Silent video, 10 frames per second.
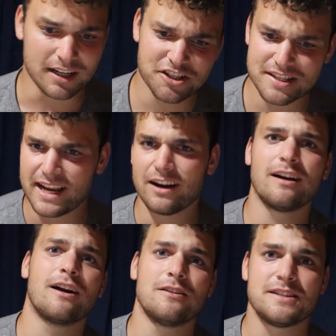Just
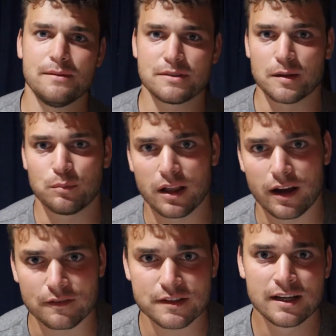carrying our team to the
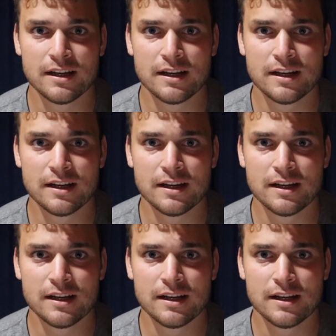playoffs